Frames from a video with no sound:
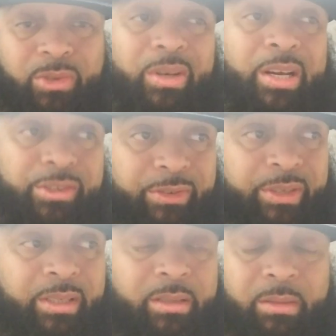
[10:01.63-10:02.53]

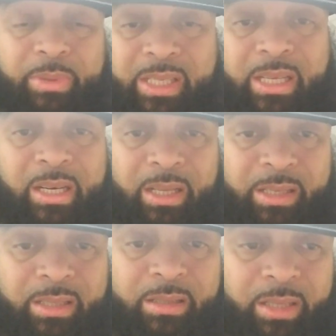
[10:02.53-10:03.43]
100% of
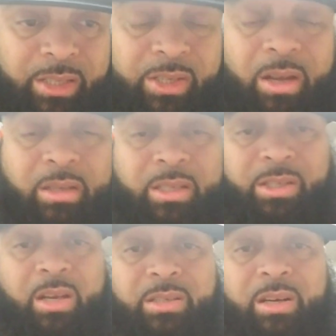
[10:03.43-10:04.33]
these
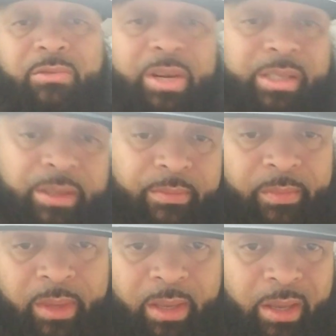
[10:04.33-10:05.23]
young generation,
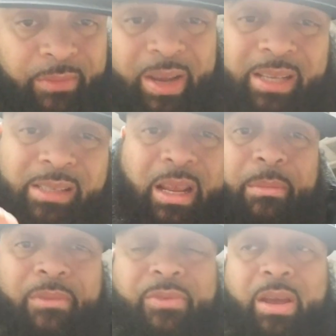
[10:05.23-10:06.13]
if I can snap
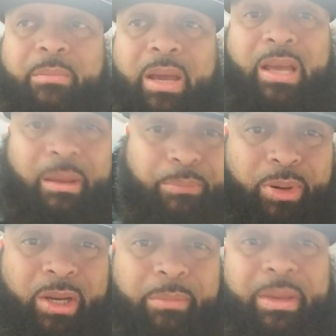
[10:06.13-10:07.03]
my finger, man, and
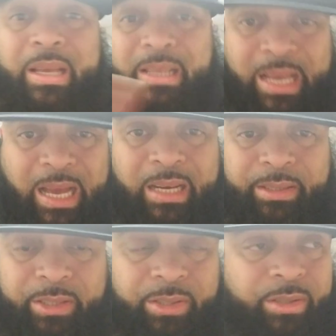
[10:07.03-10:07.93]
put them in
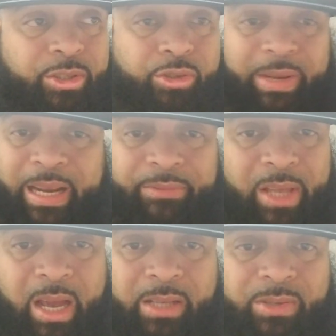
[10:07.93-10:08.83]
college straight
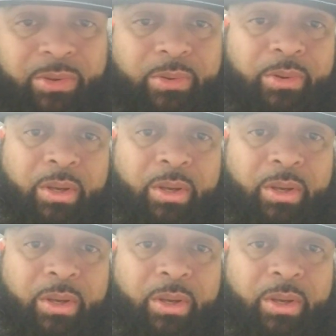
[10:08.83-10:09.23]
after high school,